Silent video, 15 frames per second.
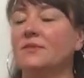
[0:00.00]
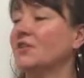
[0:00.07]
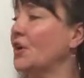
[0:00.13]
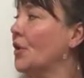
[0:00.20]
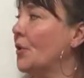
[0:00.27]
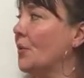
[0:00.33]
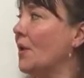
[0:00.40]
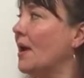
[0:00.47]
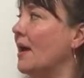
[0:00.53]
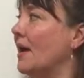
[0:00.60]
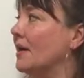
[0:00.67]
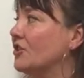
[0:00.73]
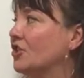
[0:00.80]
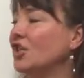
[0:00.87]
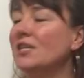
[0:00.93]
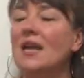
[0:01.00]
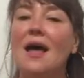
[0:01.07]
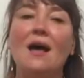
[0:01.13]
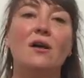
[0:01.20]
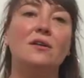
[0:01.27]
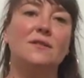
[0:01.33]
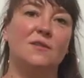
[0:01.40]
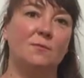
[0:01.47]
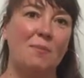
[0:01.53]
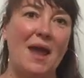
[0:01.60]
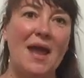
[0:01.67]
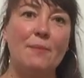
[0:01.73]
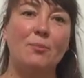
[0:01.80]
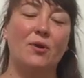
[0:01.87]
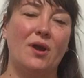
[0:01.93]
So Janelle's
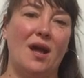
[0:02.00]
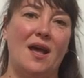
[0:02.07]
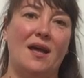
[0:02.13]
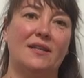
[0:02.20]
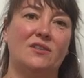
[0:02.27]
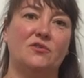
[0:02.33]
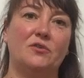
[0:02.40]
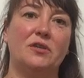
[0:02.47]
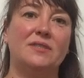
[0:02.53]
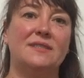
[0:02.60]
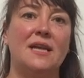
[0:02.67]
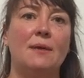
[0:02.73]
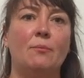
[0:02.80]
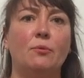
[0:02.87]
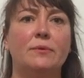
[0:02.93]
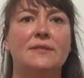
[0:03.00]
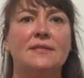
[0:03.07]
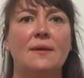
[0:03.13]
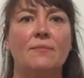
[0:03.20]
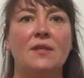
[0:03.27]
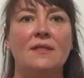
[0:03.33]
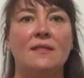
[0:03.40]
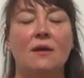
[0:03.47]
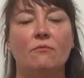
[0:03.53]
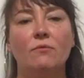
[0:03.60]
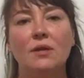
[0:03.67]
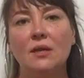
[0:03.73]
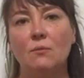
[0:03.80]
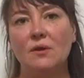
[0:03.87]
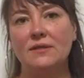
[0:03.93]
paper cuts, for example, was something that
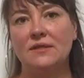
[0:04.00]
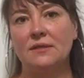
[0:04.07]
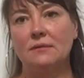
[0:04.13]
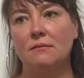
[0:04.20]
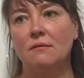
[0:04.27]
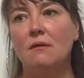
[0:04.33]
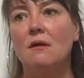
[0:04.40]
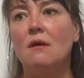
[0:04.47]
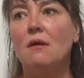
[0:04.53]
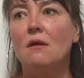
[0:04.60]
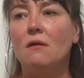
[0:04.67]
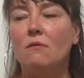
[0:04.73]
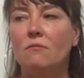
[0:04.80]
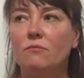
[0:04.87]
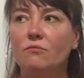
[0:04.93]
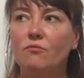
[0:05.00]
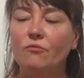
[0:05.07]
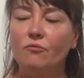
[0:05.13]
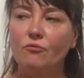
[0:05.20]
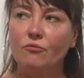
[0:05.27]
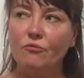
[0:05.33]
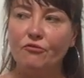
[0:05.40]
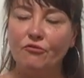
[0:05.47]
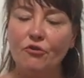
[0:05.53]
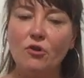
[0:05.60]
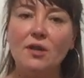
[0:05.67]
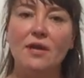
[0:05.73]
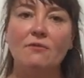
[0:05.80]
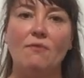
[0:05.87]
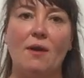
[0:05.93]
really wasn't
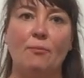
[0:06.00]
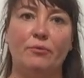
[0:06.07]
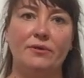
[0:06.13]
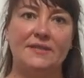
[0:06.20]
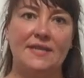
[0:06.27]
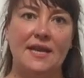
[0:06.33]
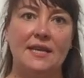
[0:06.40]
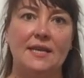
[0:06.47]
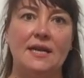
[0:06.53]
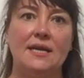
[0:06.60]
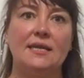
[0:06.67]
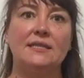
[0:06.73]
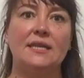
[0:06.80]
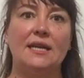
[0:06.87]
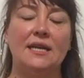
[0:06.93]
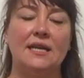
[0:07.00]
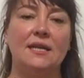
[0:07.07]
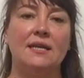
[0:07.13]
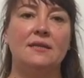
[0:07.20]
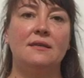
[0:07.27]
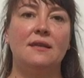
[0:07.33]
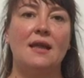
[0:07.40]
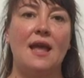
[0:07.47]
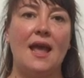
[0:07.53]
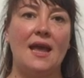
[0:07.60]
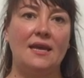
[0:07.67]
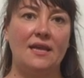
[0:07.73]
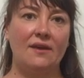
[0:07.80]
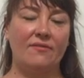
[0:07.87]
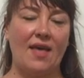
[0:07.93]
fully represented in
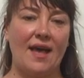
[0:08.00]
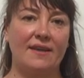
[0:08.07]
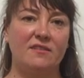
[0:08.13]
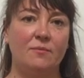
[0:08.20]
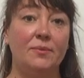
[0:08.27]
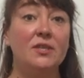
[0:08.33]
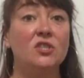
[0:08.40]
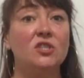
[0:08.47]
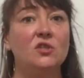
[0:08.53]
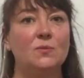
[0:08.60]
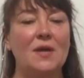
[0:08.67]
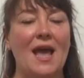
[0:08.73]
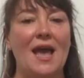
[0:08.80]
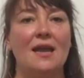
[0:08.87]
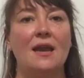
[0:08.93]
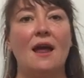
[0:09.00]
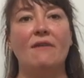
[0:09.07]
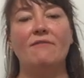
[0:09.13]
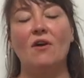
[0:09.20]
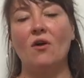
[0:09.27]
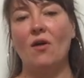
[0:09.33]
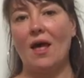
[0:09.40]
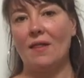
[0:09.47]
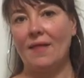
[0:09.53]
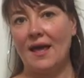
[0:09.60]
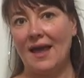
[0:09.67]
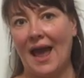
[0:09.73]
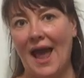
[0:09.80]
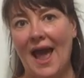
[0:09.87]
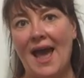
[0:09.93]
any of the exhibitions we had, and I felt
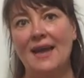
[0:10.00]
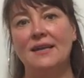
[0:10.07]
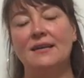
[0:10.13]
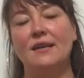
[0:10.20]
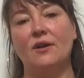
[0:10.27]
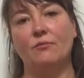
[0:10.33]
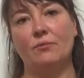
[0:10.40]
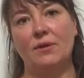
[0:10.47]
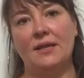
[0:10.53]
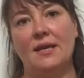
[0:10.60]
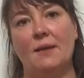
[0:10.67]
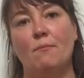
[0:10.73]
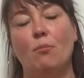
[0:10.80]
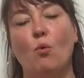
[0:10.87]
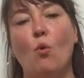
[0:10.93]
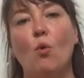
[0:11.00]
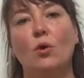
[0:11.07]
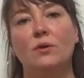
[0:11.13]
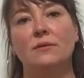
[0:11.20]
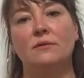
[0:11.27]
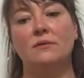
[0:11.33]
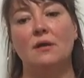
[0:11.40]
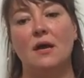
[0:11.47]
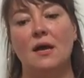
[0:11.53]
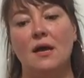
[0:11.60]
like added a really important